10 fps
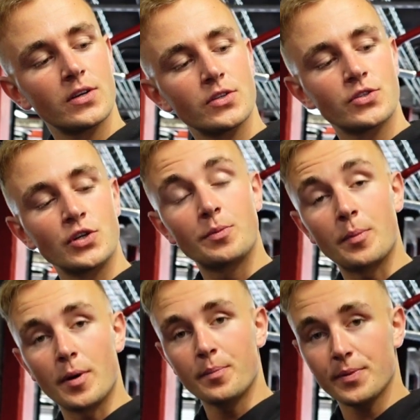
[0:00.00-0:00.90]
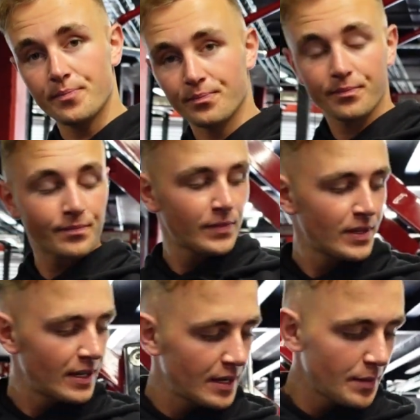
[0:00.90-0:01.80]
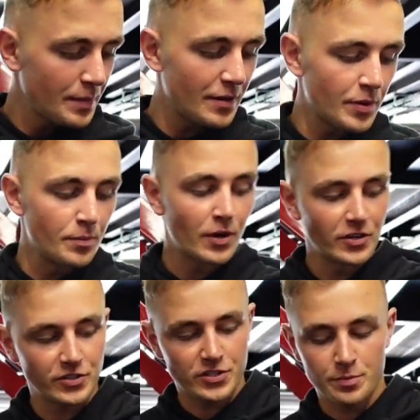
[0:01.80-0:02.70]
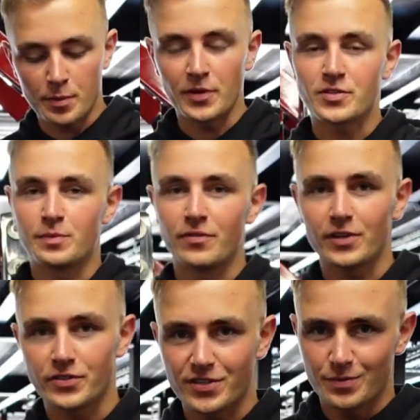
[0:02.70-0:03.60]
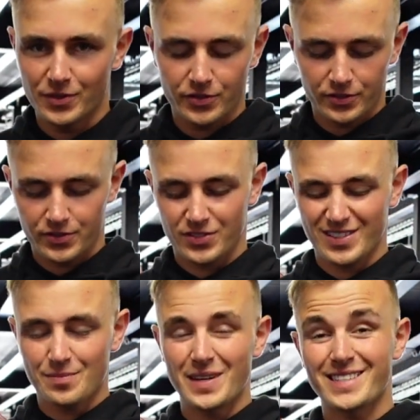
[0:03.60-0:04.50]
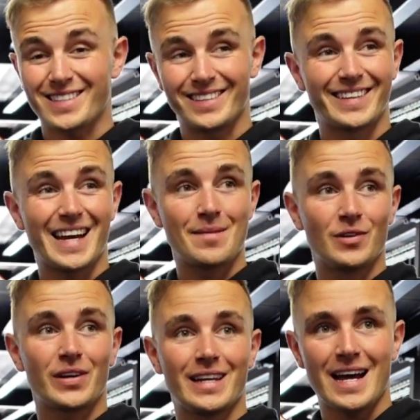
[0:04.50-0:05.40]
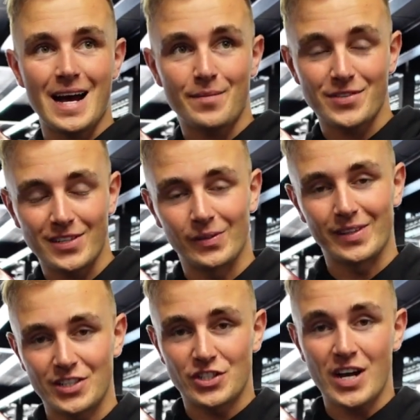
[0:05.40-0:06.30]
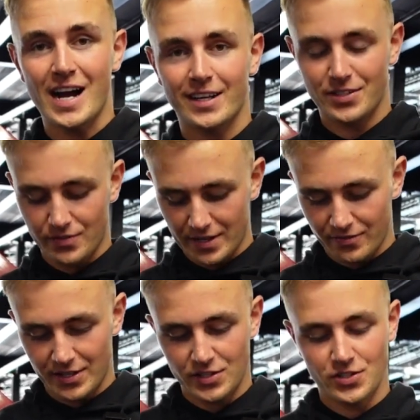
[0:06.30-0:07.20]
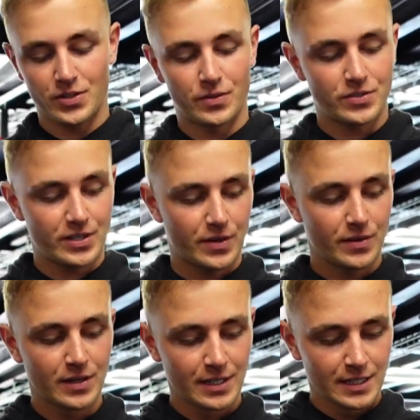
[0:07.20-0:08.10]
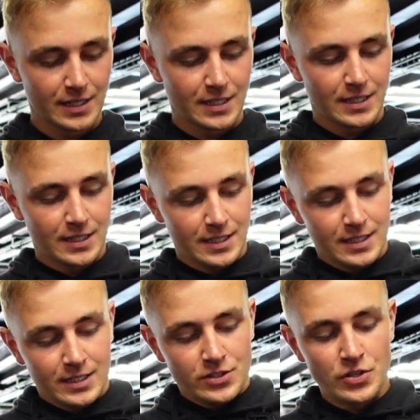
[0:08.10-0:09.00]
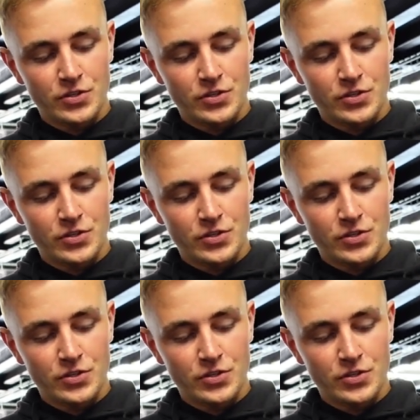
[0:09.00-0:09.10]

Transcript: Super pump, bit of pump product just to promote some blood flow to the muscles. Basically get him looking absolutely jacked, ready for this shoot. So 2